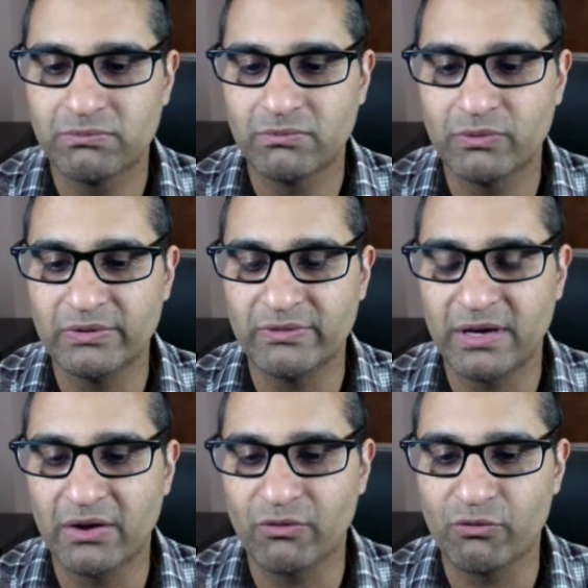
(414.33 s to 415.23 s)
we've
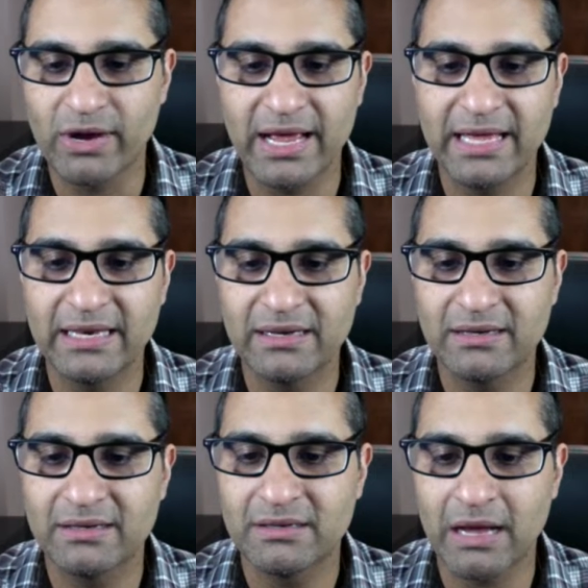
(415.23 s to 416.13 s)
got REN.
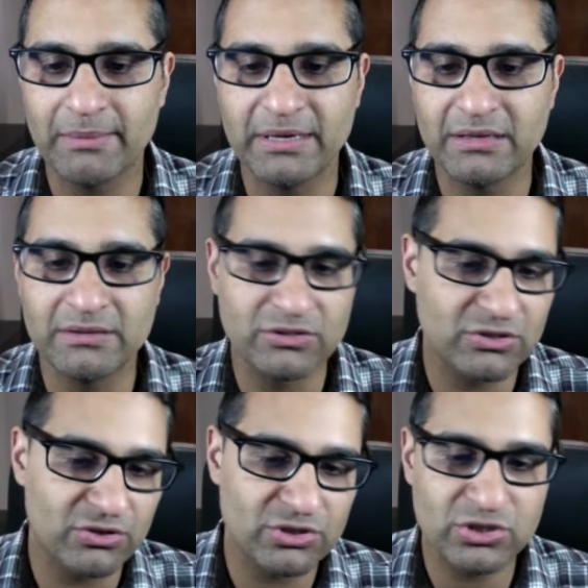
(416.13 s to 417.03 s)

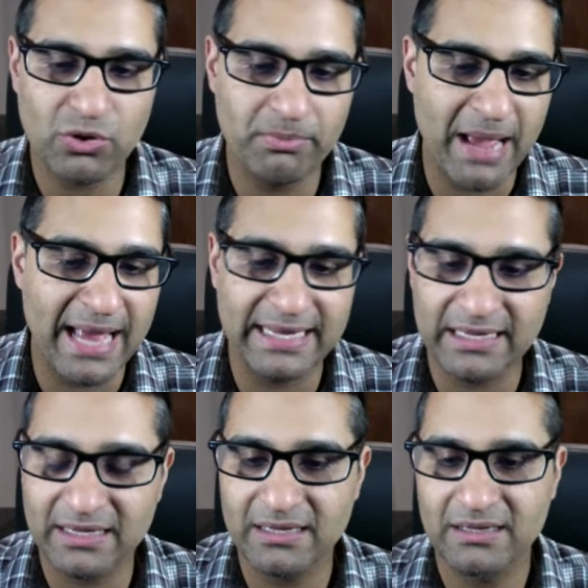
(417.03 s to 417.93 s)
There's
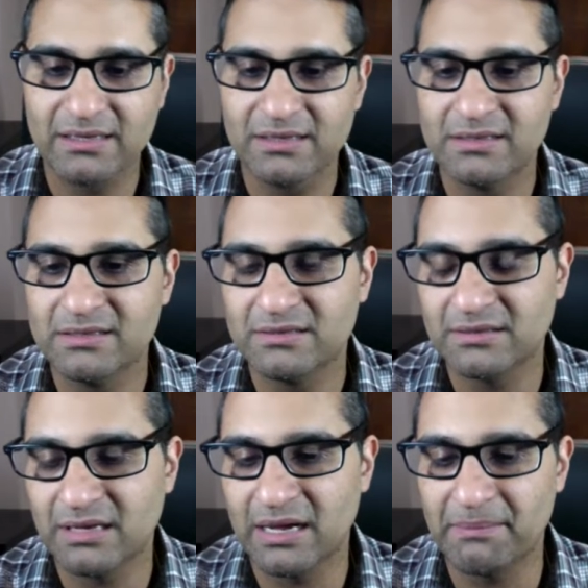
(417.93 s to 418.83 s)
Somatic,
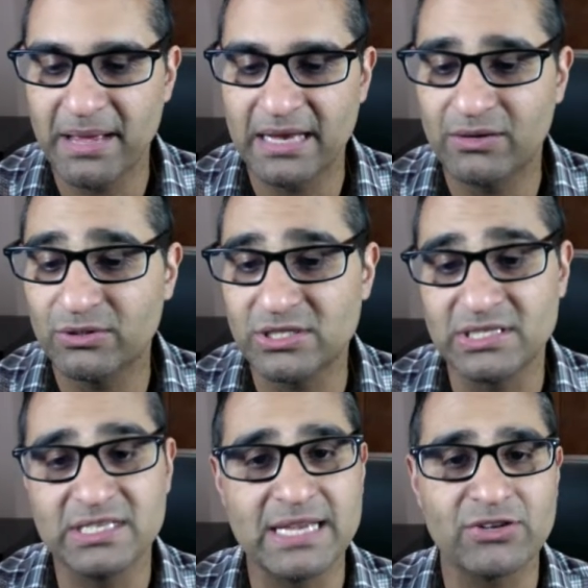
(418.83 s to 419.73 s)
Mana, which is
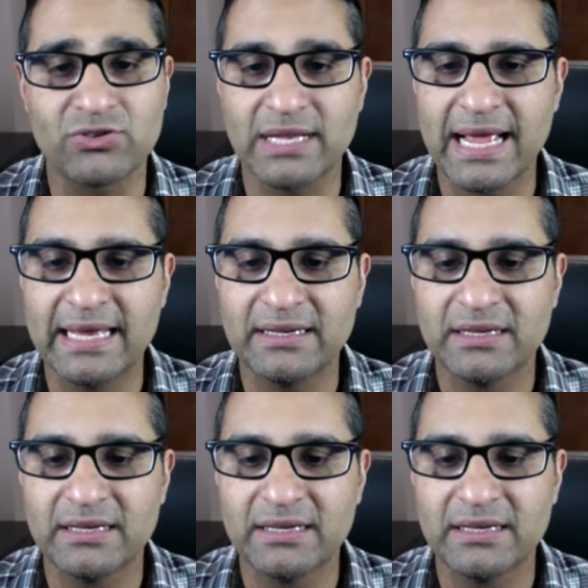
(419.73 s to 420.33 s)
Decentraland.